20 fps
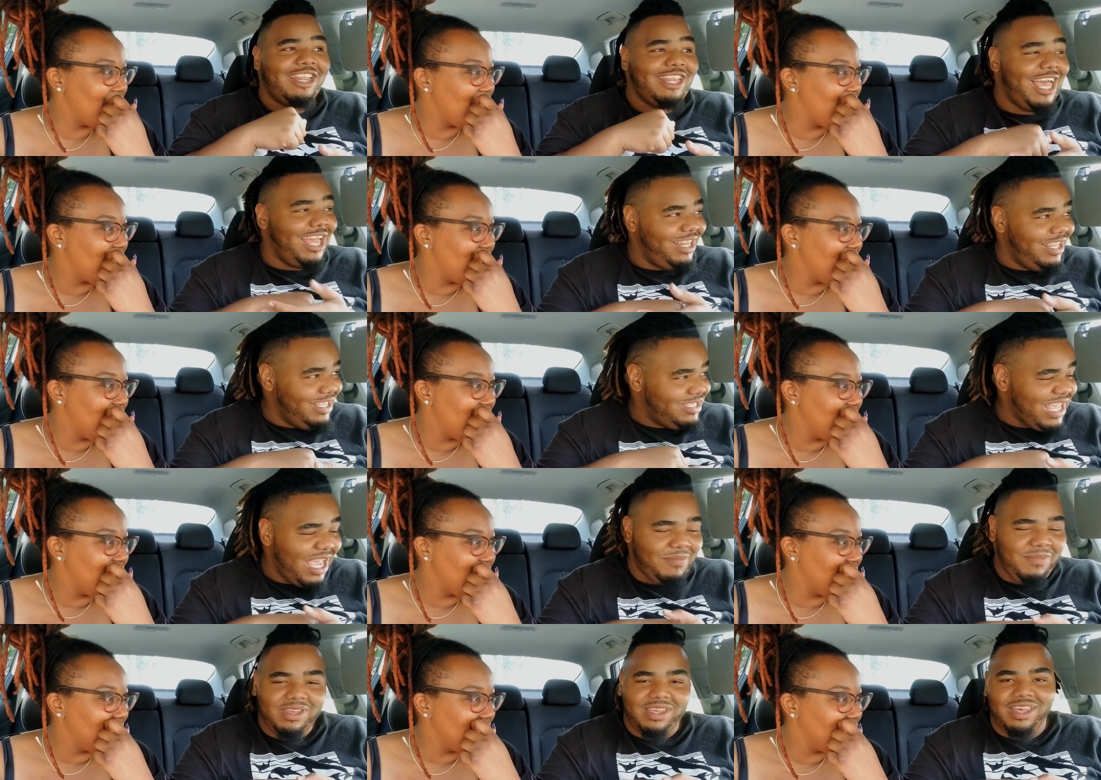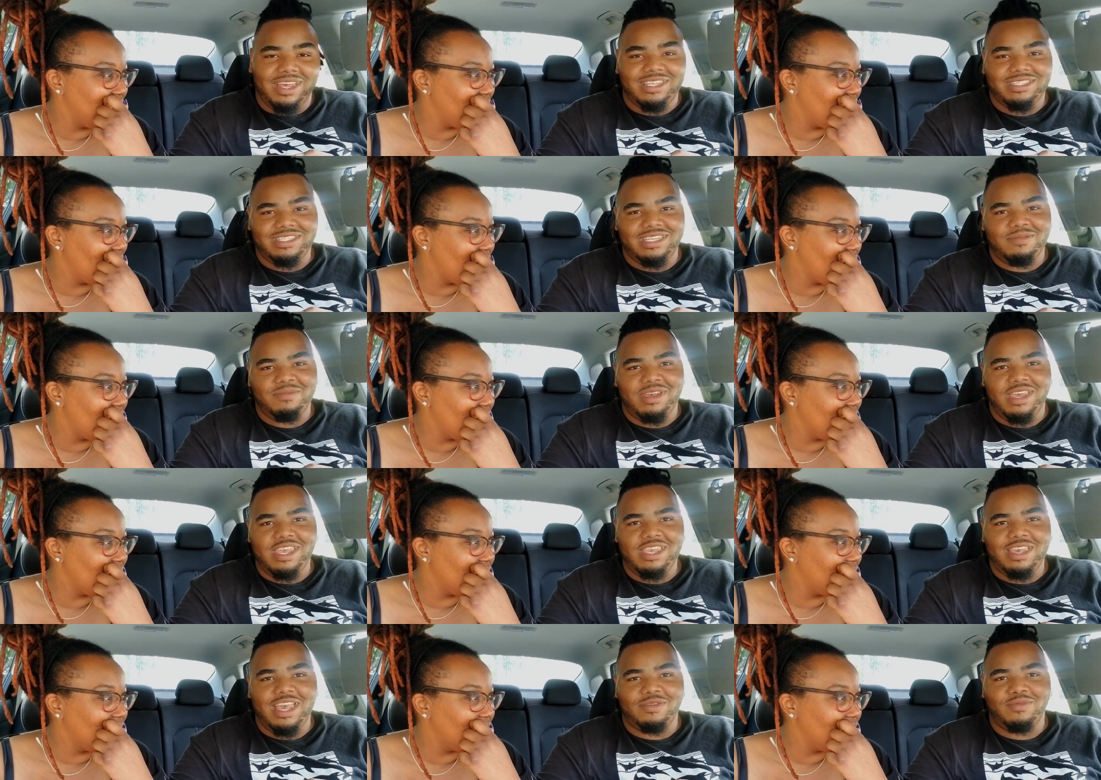Speaker 1: like this type of content,
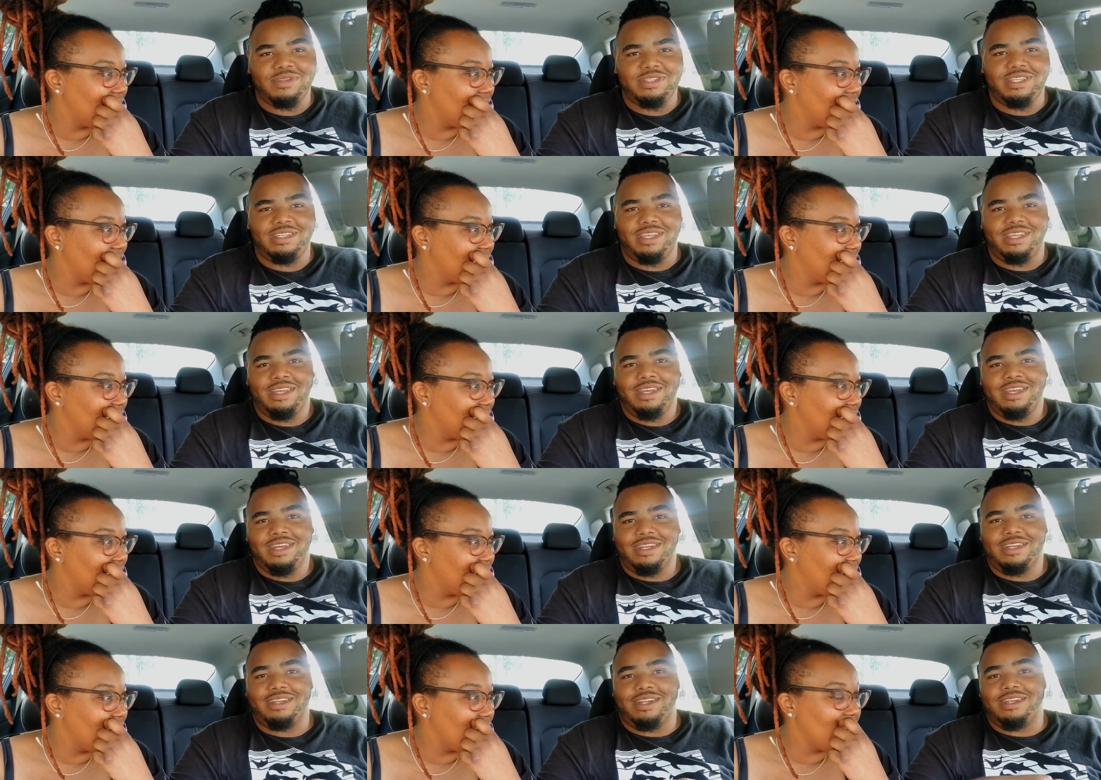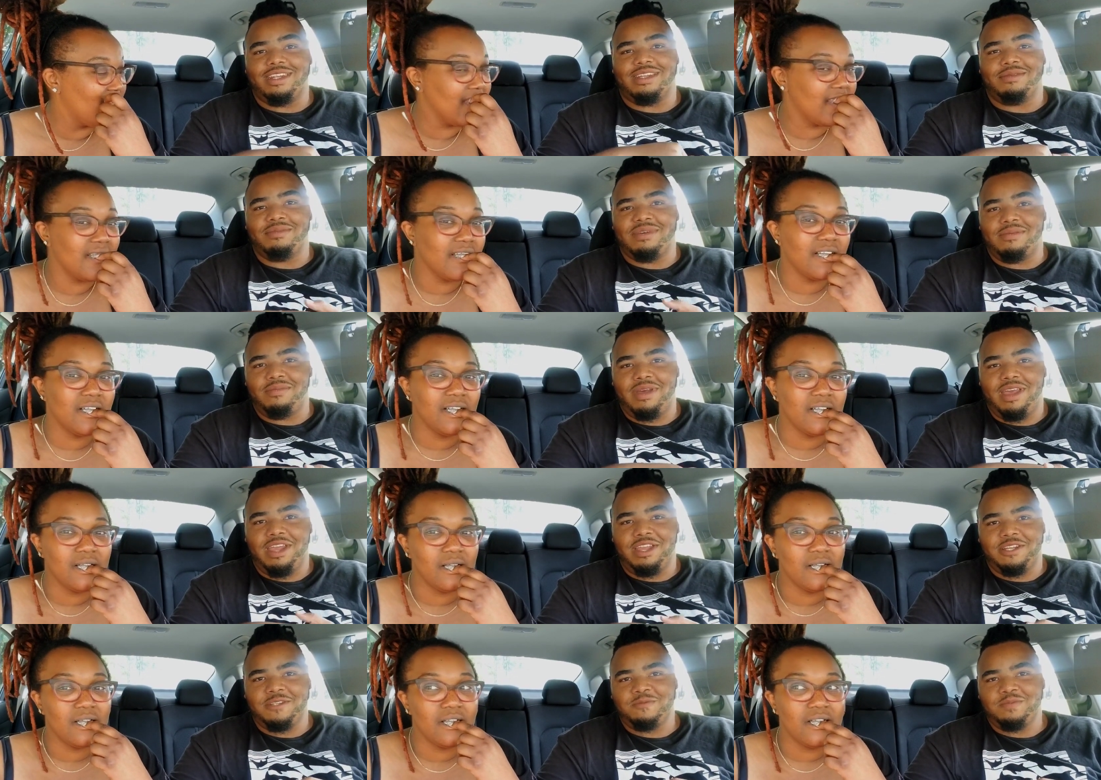man, you guys want to do another
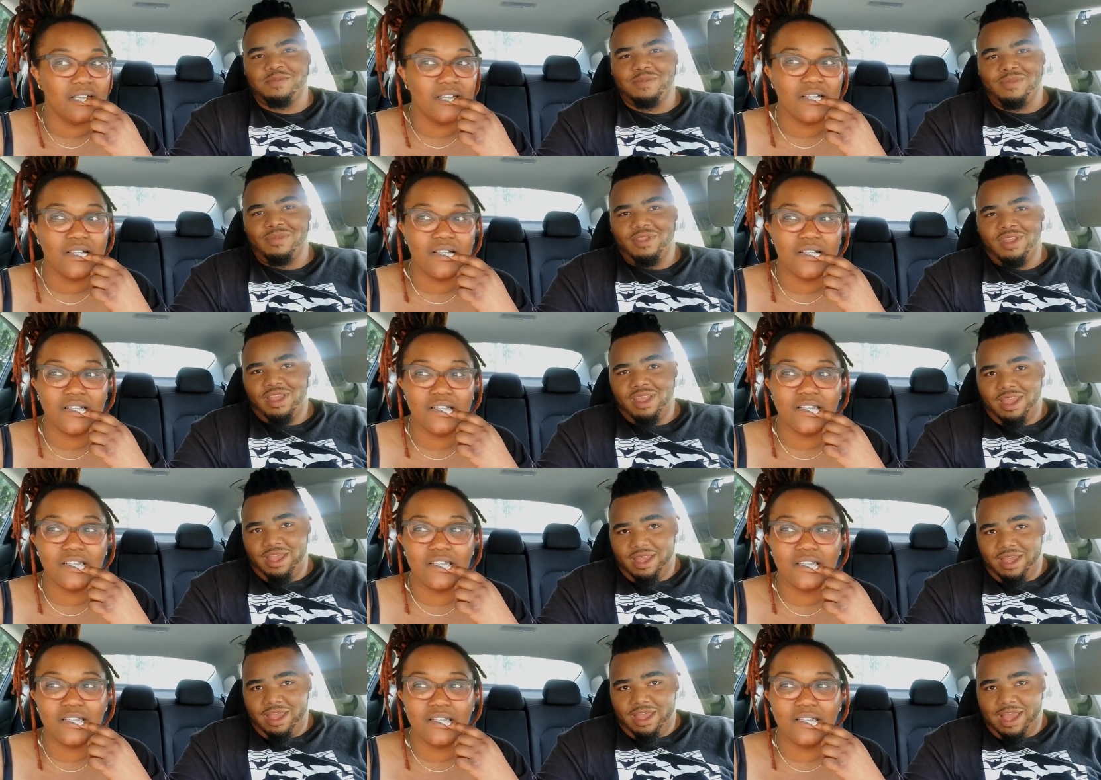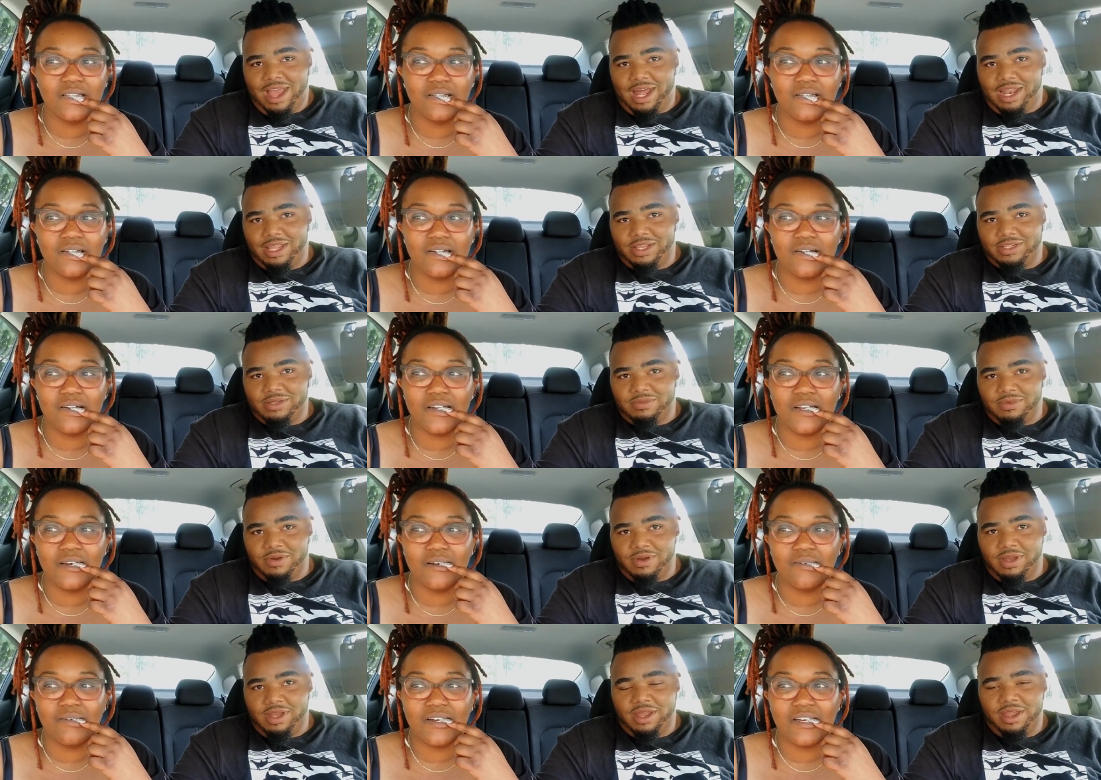mukbang? I'll let you
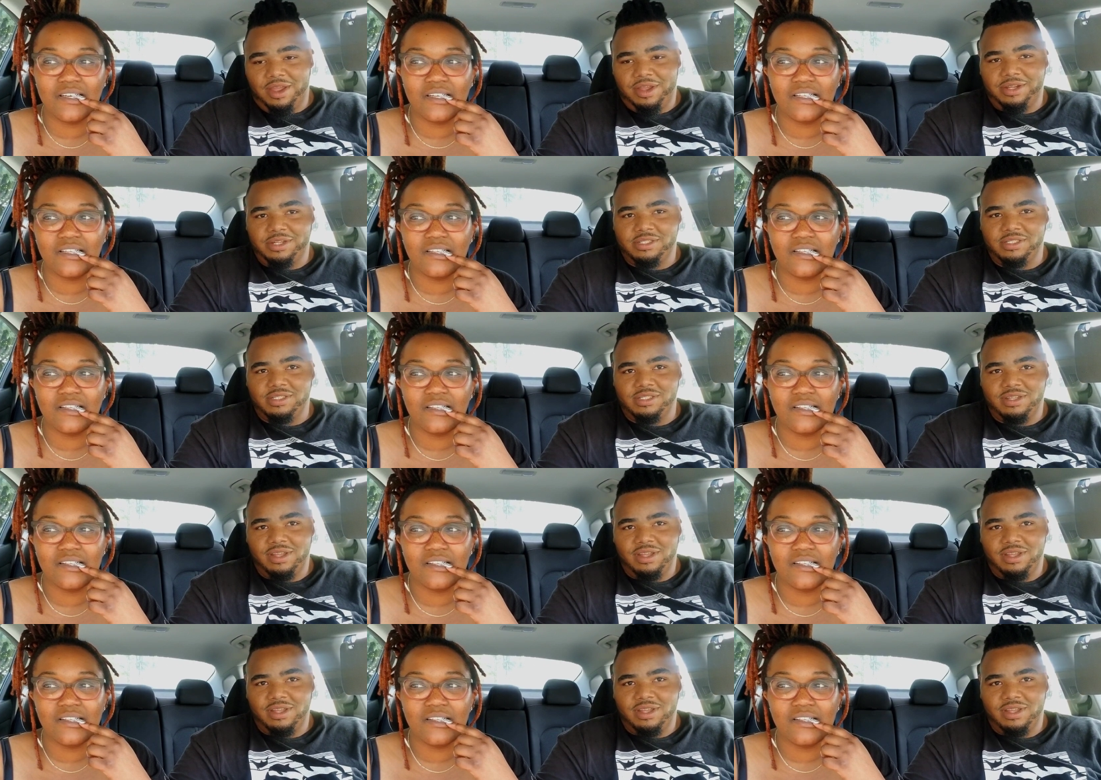go. Right